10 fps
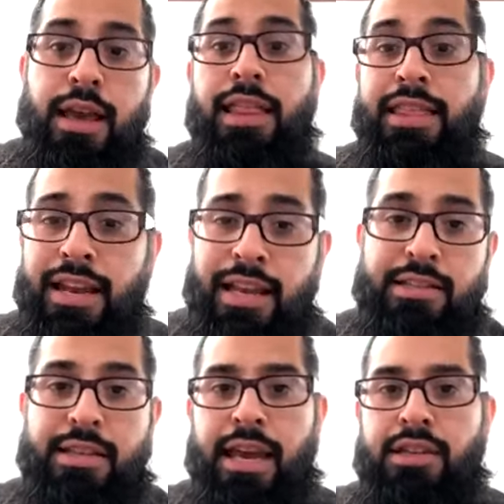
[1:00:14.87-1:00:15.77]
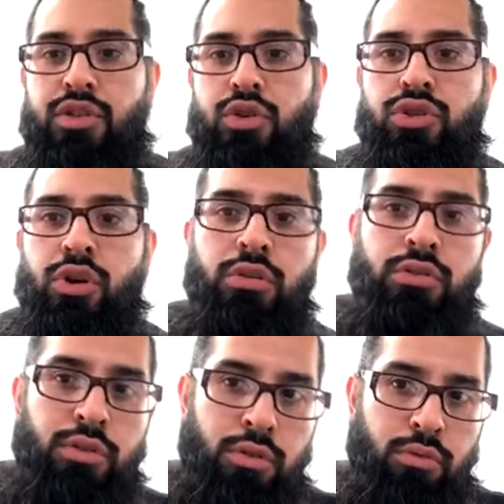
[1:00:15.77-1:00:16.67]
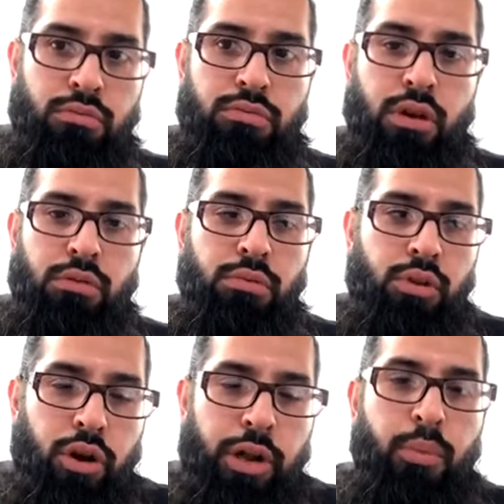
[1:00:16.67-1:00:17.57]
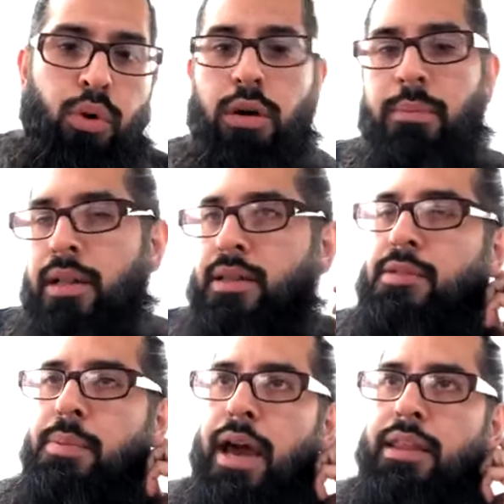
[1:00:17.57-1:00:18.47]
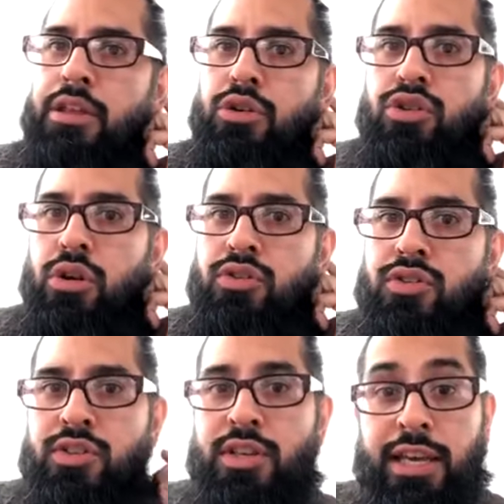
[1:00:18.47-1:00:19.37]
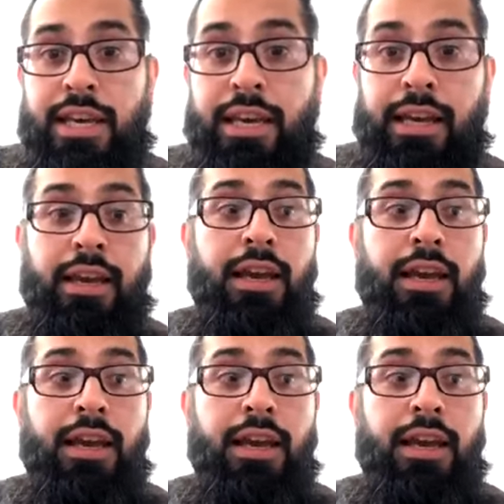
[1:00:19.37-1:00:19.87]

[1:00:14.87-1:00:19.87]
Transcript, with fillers: Then as as you start, you know, learning more about this path and you start seeing